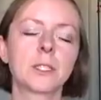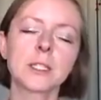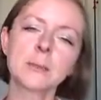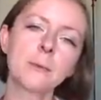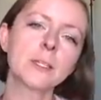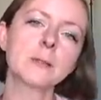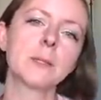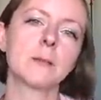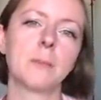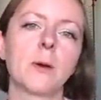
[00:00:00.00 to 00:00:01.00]
disappoints
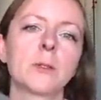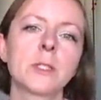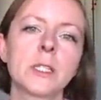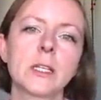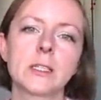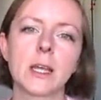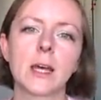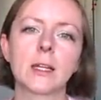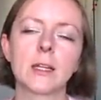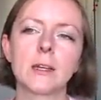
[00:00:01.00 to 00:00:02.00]
me the most is
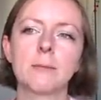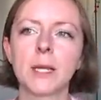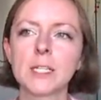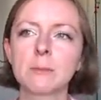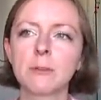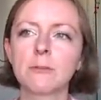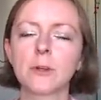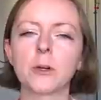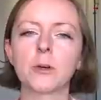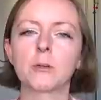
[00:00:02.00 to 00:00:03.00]
that it makes me
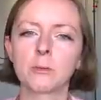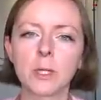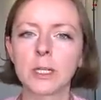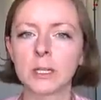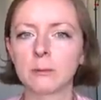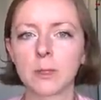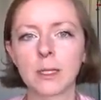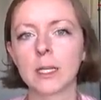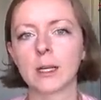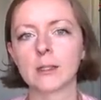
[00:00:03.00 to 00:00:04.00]
feel really,
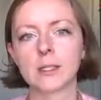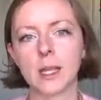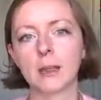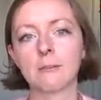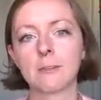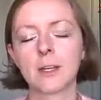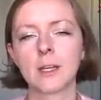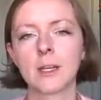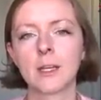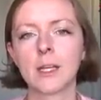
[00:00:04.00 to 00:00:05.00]
really unsafe
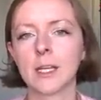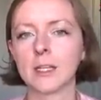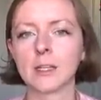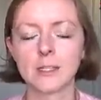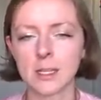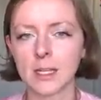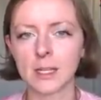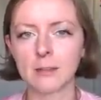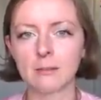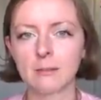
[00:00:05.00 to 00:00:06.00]
in a
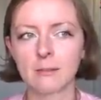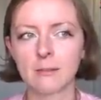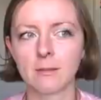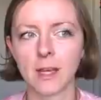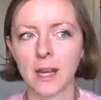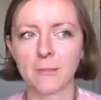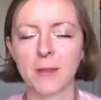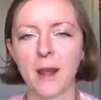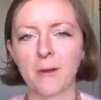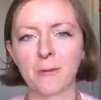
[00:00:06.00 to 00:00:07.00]
city that I'm
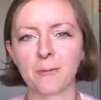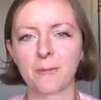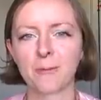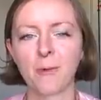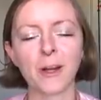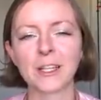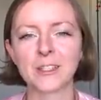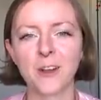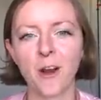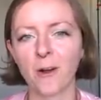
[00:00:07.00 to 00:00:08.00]
now wanting
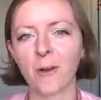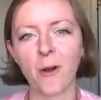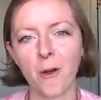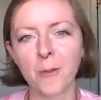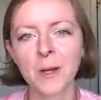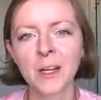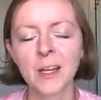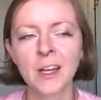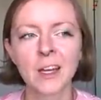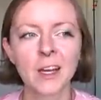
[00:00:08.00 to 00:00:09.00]
to call home.
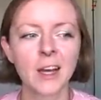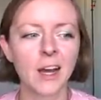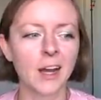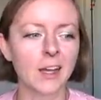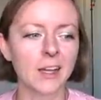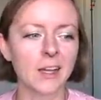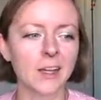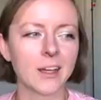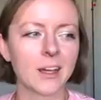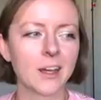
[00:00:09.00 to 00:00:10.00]

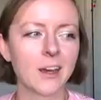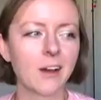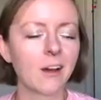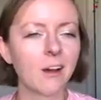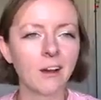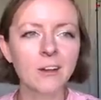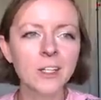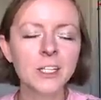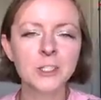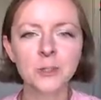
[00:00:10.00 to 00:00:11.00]
I
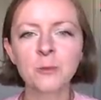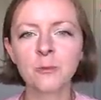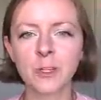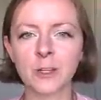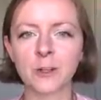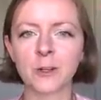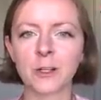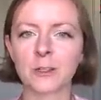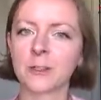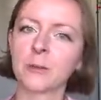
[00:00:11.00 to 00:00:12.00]
already do
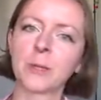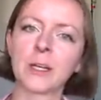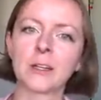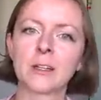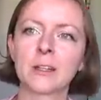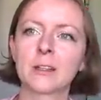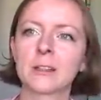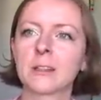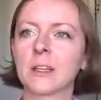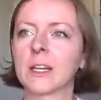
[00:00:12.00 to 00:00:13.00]
feel a little bit
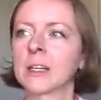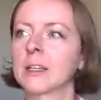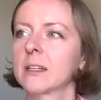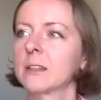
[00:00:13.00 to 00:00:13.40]
like